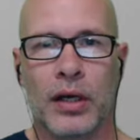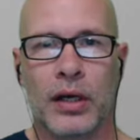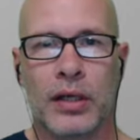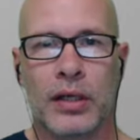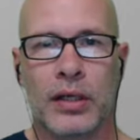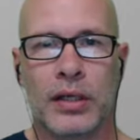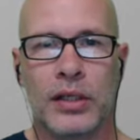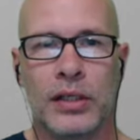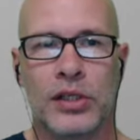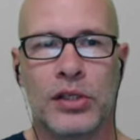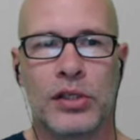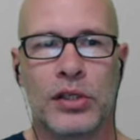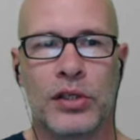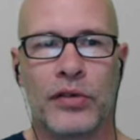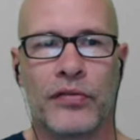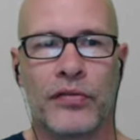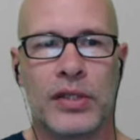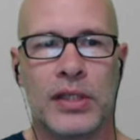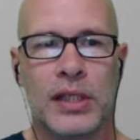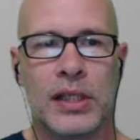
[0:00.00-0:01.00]
condition
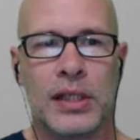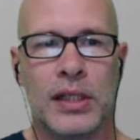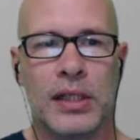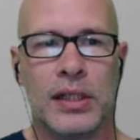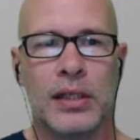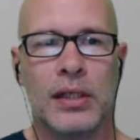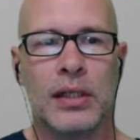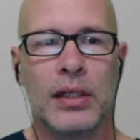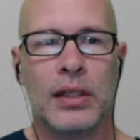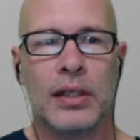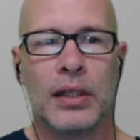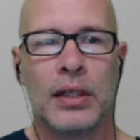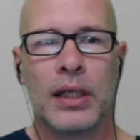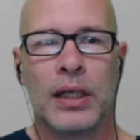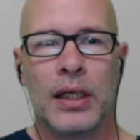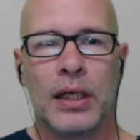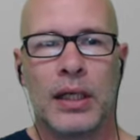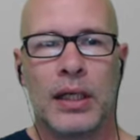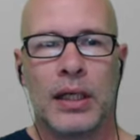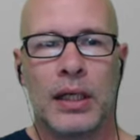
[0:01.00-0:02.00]
of fatigue.
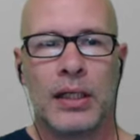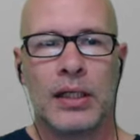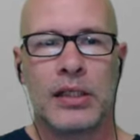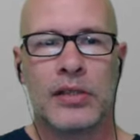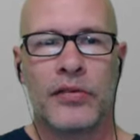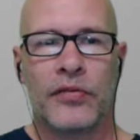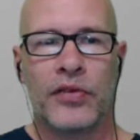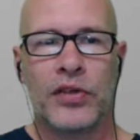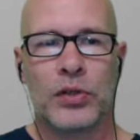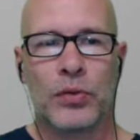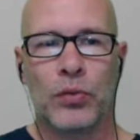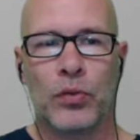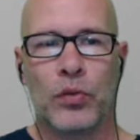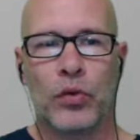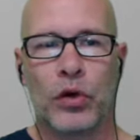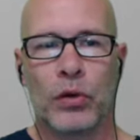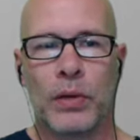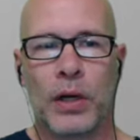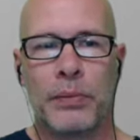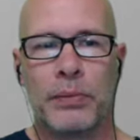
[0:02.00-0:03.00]
Insufficient
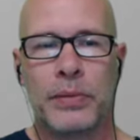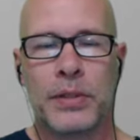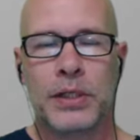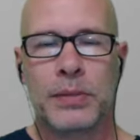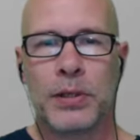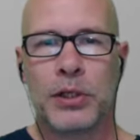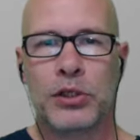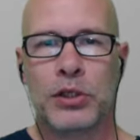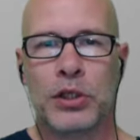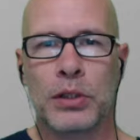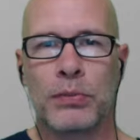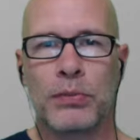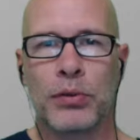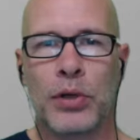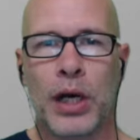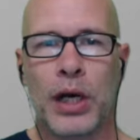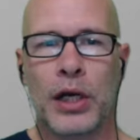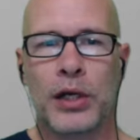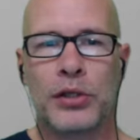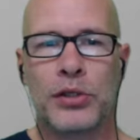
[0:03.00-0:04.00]
warm-up, especially
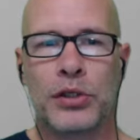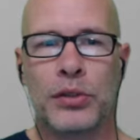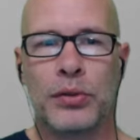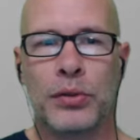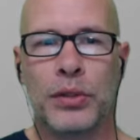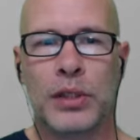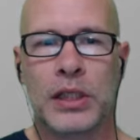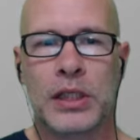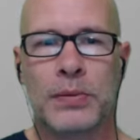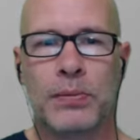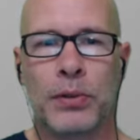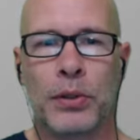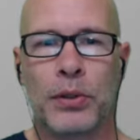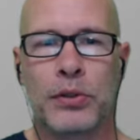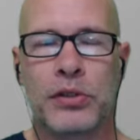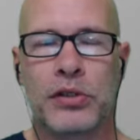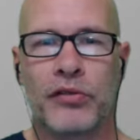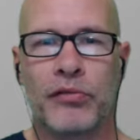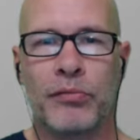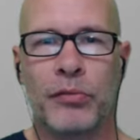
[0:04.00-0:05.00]
prior to an
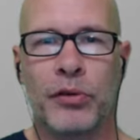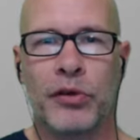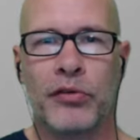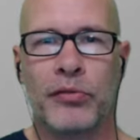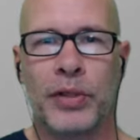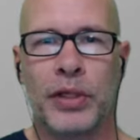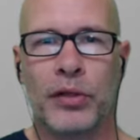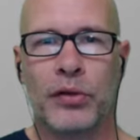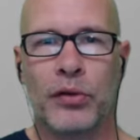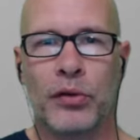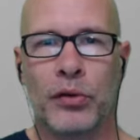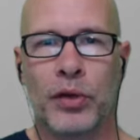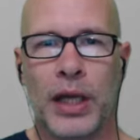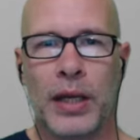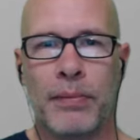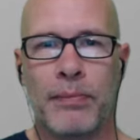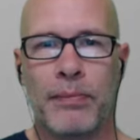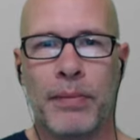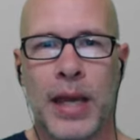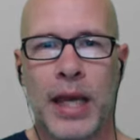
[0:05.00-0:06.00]
explosive movement or
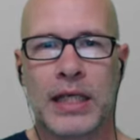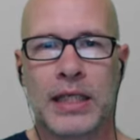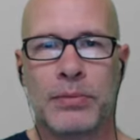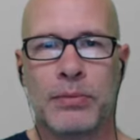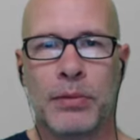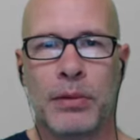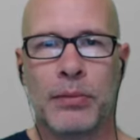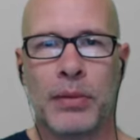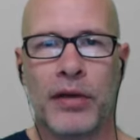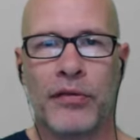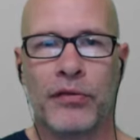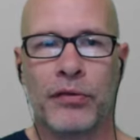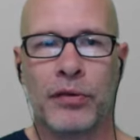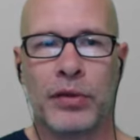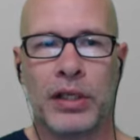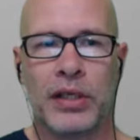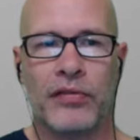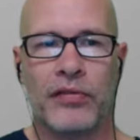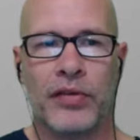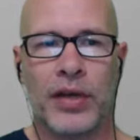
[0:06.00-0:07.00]
a maximum effort
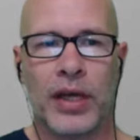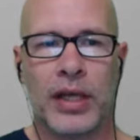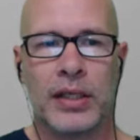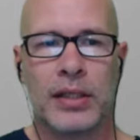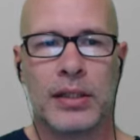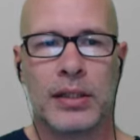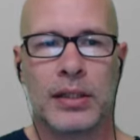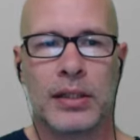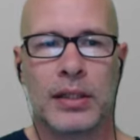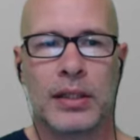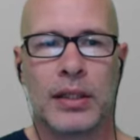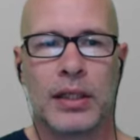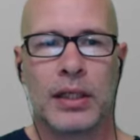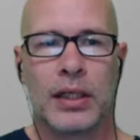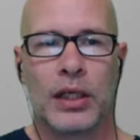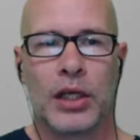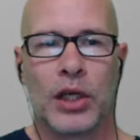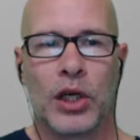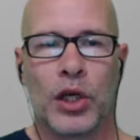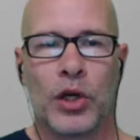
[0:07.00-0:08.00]
event.
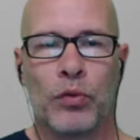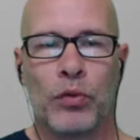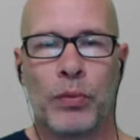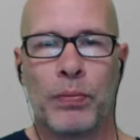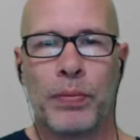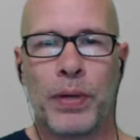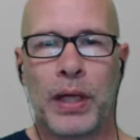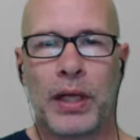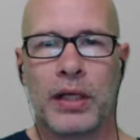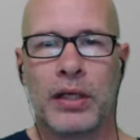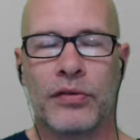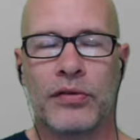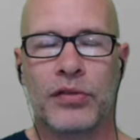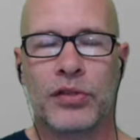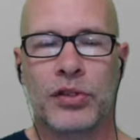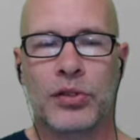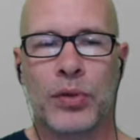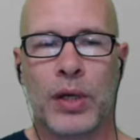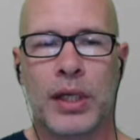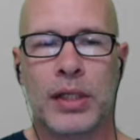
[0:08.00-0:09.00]
Repetitive
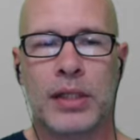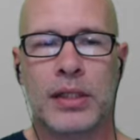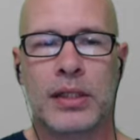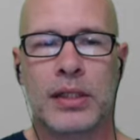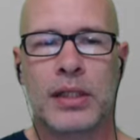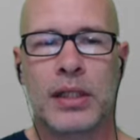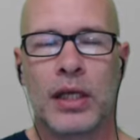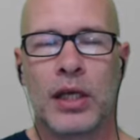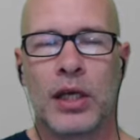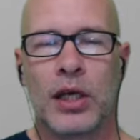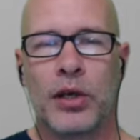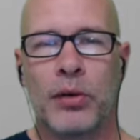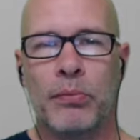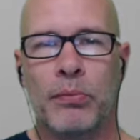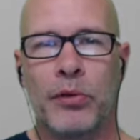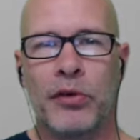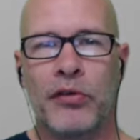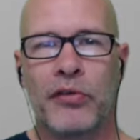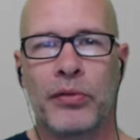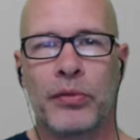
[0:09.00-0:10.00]
stress,
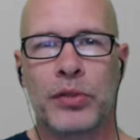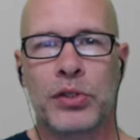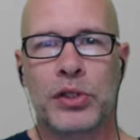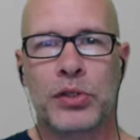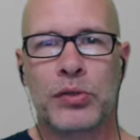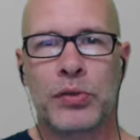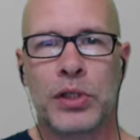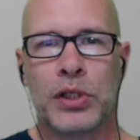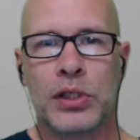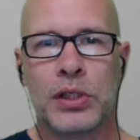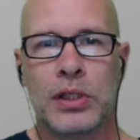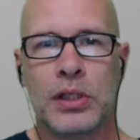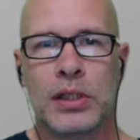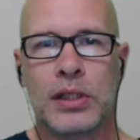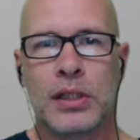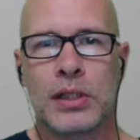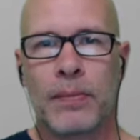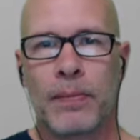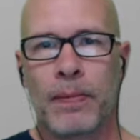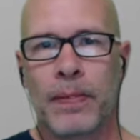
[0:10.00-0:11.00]
movement
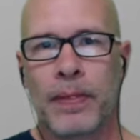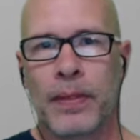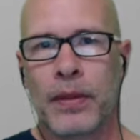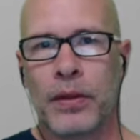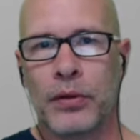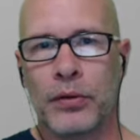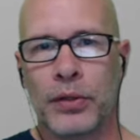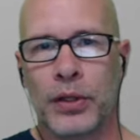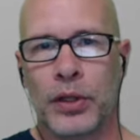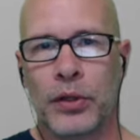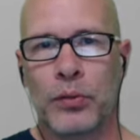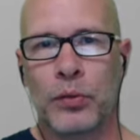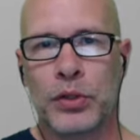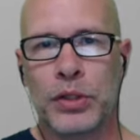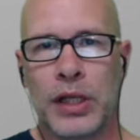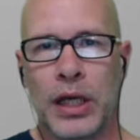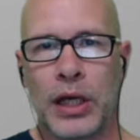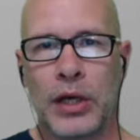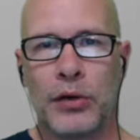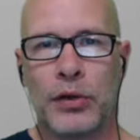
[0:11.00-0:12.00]
restrictions, or in other words,
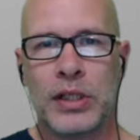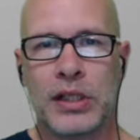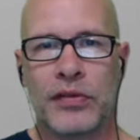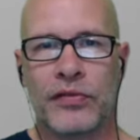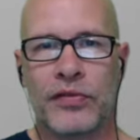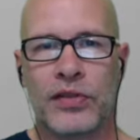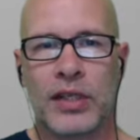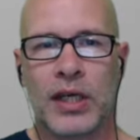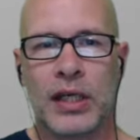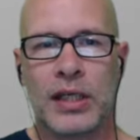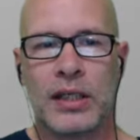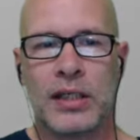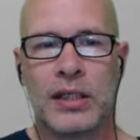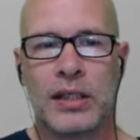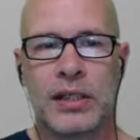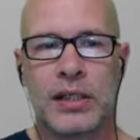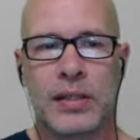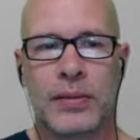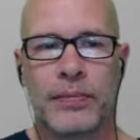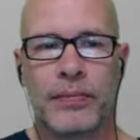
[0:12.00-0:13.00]
areas of
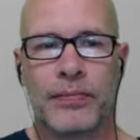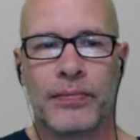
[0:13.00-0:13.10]
tightness,